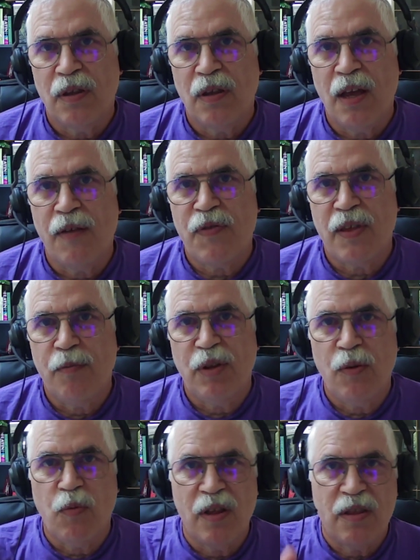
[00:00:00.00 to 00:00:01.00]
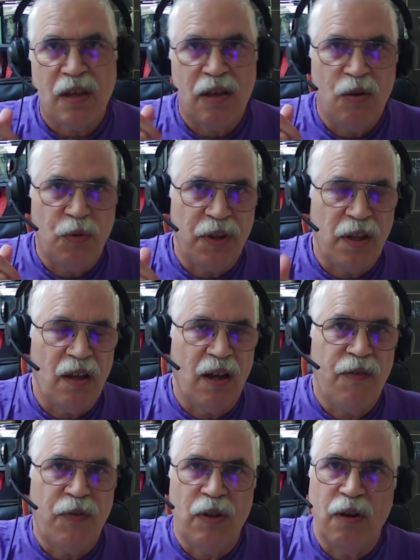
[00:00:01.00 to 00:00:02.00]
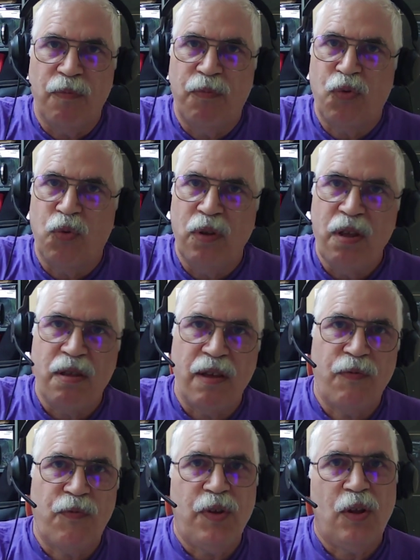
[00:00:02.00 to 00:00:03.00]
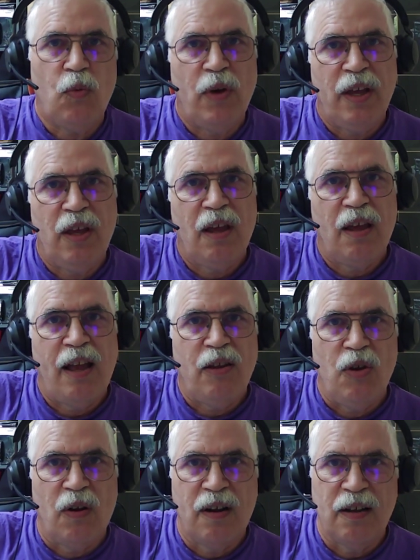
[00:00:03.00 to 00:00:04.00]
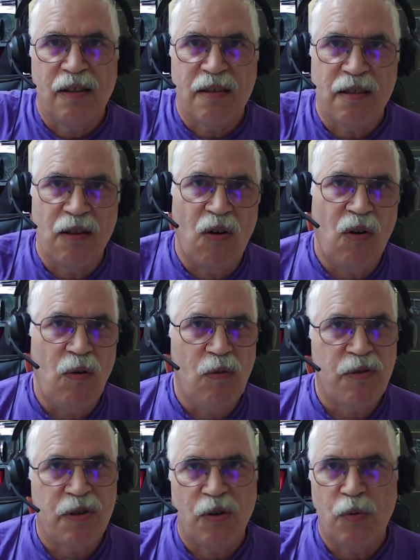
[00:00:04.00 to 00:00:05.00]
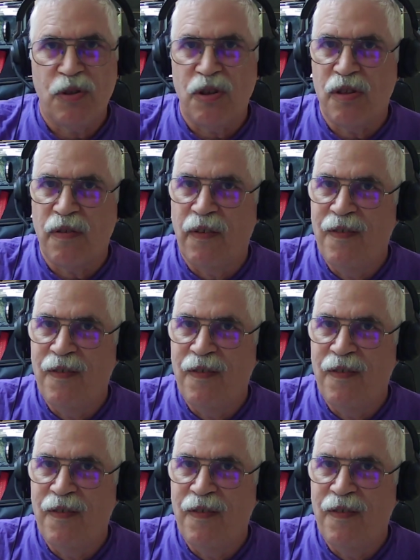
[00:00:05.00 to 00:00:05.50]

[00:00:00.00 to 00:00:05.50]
If somebody runs at you with a knife and they're 27 feet away and your gun is in a holster, which is